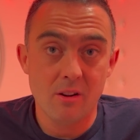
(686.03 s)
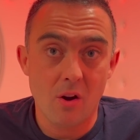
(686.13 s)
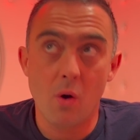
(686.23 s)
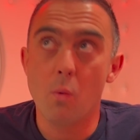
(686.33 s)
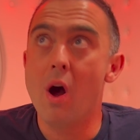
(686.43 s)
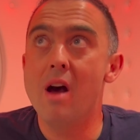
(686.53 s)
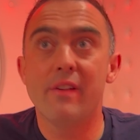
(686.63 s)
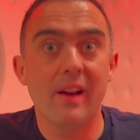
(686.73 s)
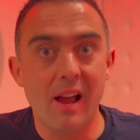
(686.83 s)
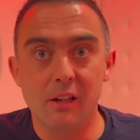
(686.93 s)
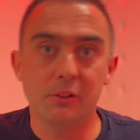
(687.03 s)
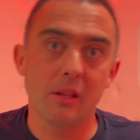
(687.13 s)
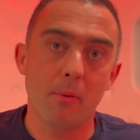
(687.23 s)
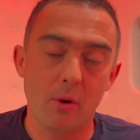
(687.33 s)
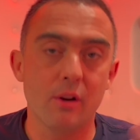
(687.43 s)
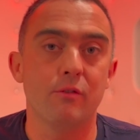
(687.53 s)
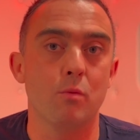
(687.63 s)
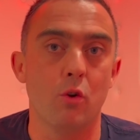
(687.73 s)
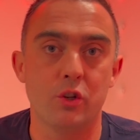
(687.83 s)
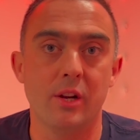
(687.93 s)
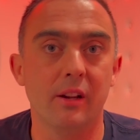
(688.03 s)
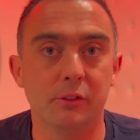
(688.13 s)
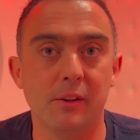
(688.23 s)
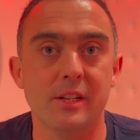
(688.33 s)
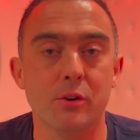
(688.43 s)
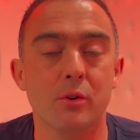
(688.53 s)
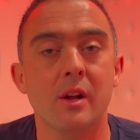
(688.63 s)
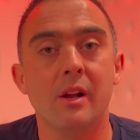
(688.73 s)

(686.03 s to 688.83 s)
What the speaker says: or whatever it is at the point of you watching this video